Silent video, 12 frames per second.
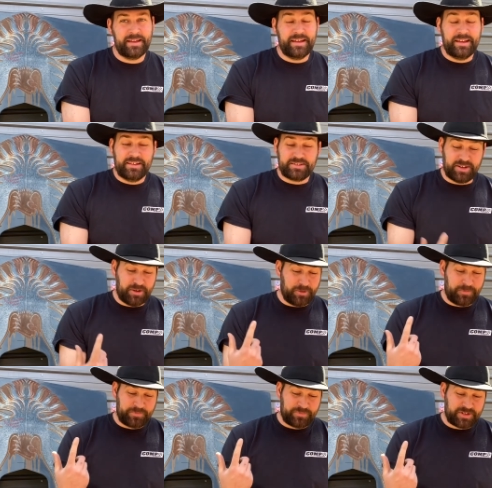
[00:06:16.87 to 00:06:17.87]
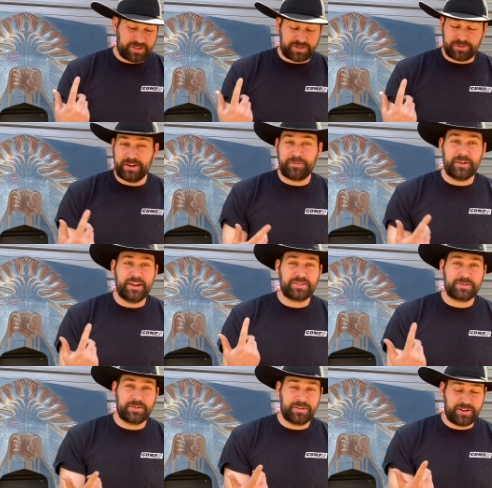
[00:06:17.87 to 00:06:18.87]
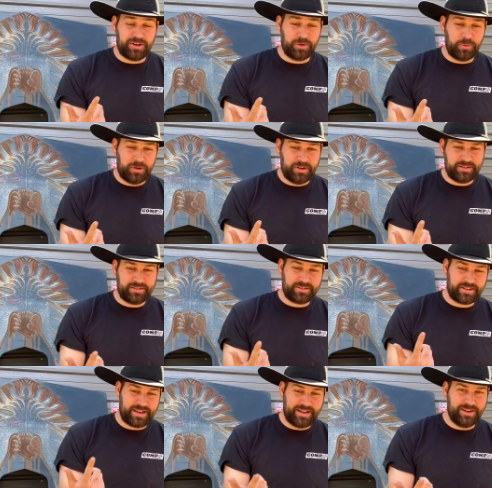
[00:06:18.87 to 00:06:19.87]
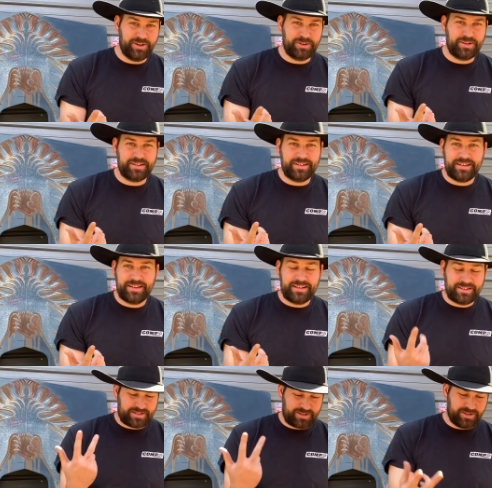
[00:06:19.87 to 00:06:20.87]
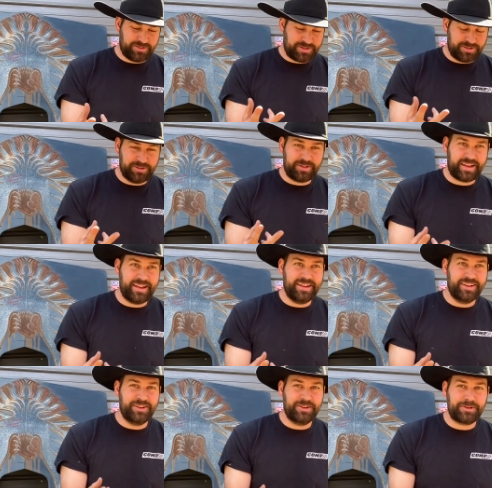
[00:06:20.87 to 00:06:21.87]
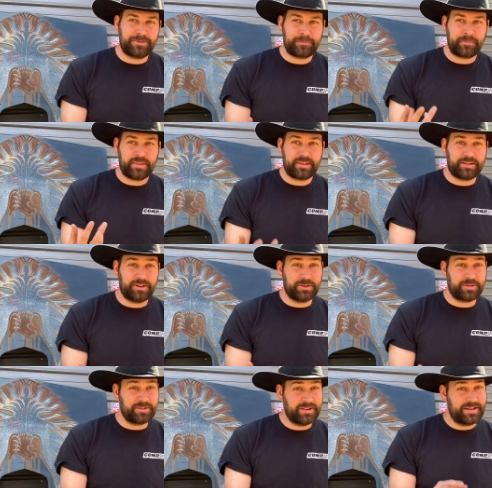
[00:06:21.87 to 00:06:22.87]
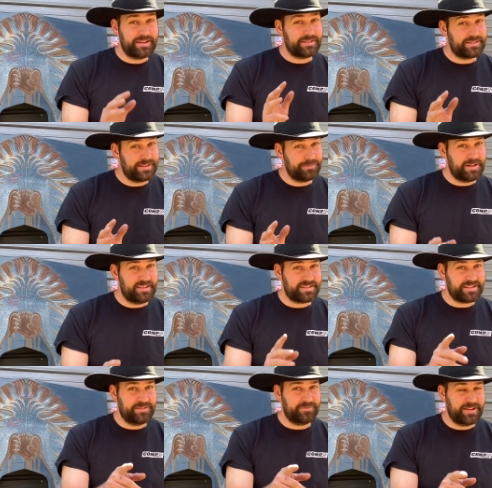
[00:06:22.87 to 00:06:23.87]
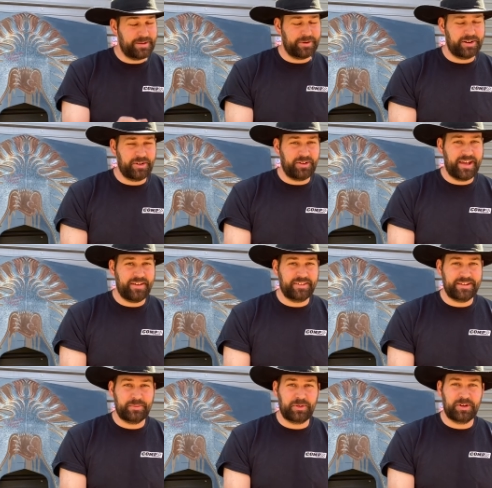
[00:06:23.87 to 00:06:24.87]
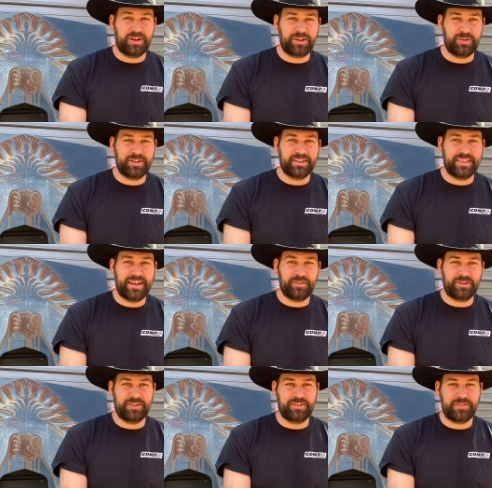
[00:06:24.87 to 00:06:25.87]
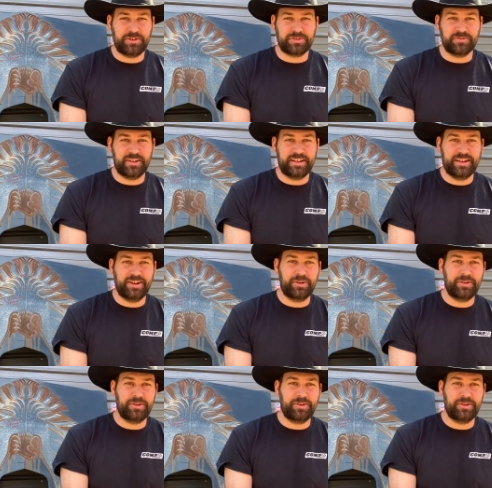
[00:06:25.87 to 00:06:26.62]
so just to refresh, car 1 KO'd, car 2 KO'd, car 3 didn't meet the same fate, but I don't have it anymore. I'll go into that one on a future video.